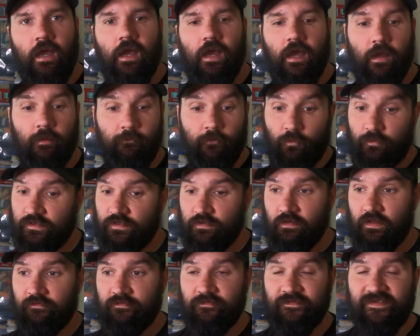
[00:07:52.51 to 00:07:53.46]
But we do
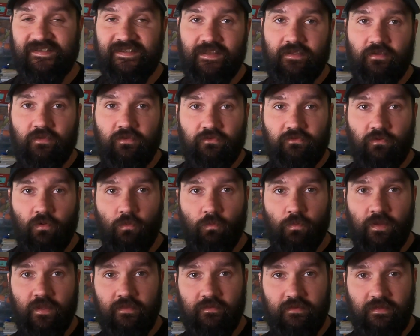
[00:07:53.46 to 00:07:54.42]
have some sales
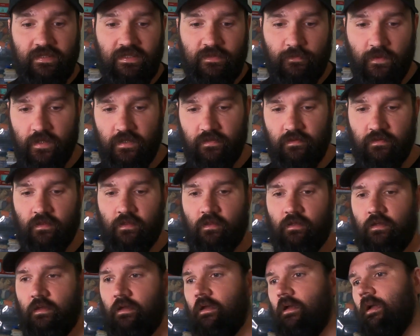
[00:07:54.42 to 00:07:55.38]
with eBay,
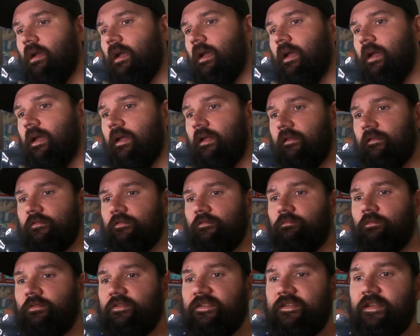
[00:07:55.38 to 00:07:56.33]
and
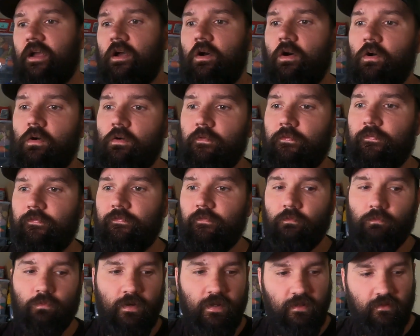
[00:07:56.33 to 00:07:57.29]
we'll start off
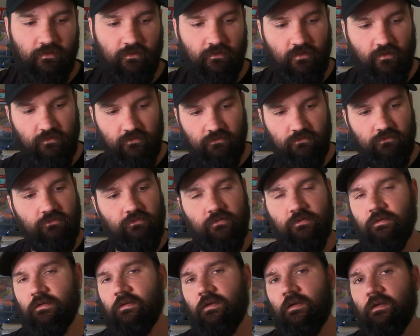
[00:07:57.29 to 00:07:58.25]
with
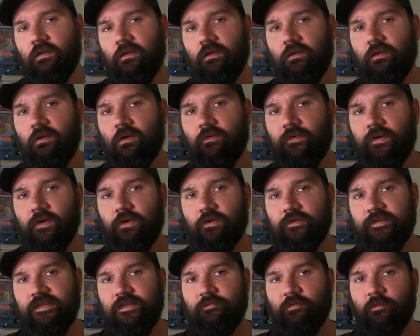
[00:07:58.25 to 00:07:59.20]
not a very
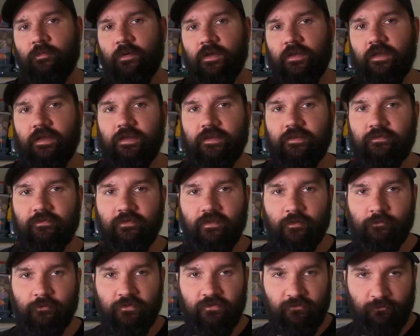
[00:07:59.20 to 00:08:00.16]
good team in my eyes.
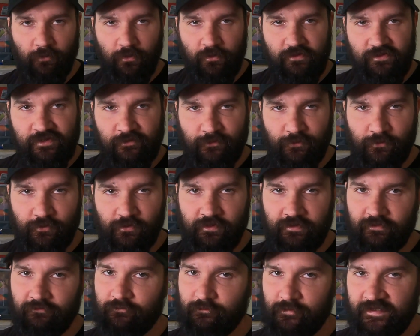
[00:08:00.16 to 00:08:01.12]
I'm a Spurs
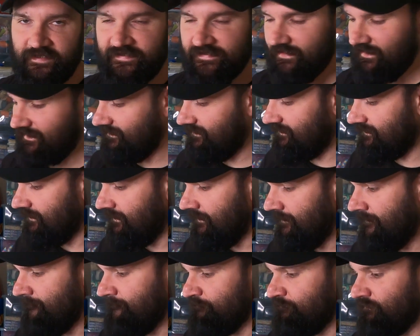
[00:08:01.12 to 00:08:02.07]
supporter for my sins,
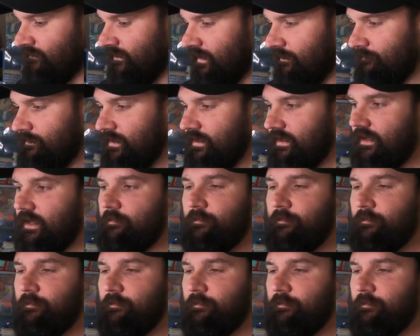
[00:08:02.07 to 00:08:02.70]
but